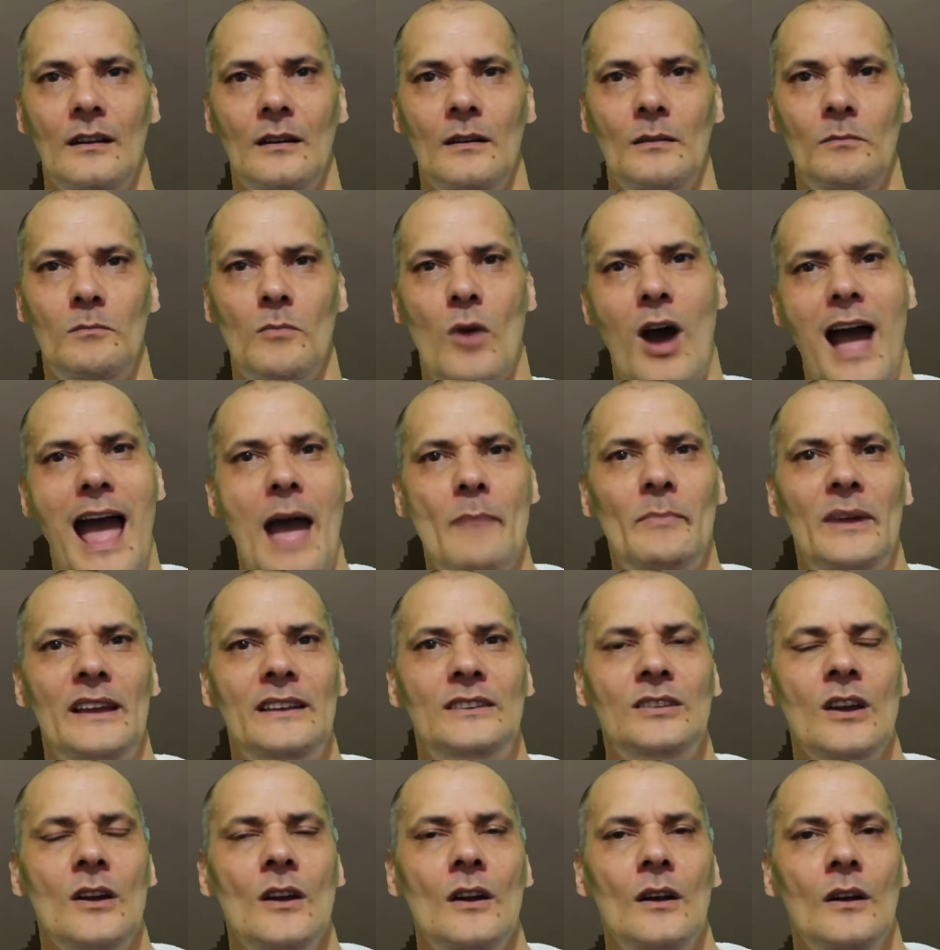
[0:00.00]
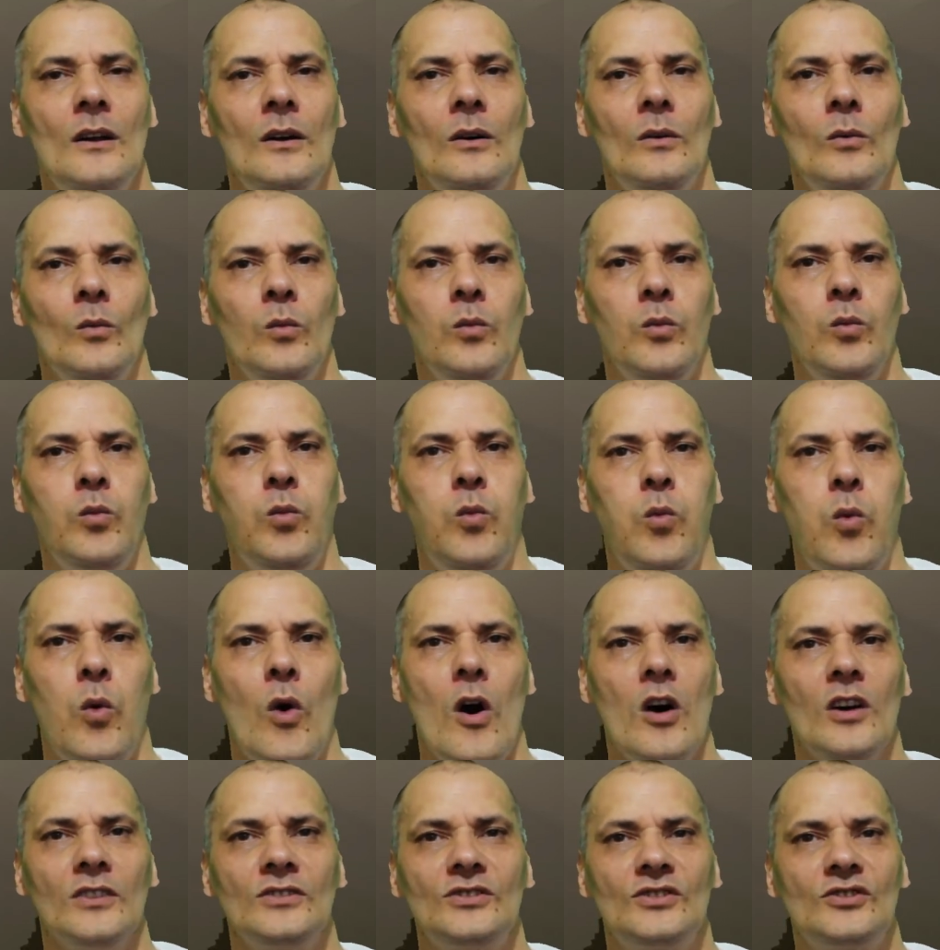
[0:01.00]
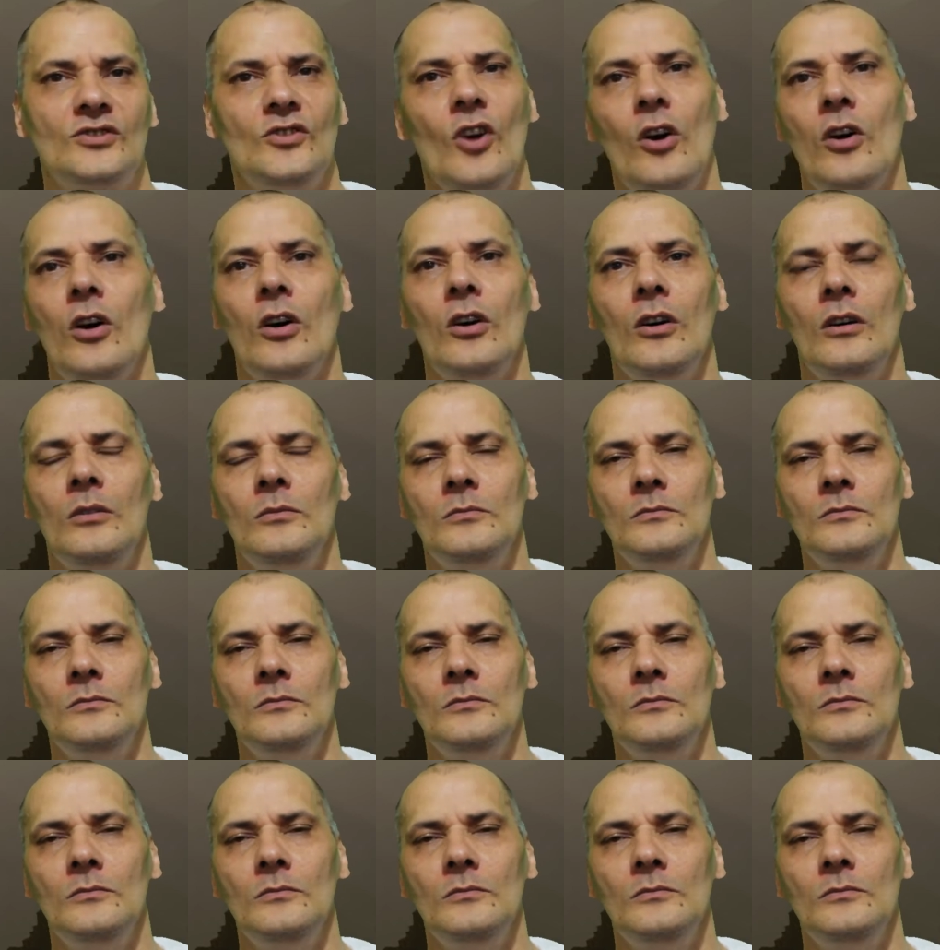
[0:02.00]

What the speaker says: Muhammad was not.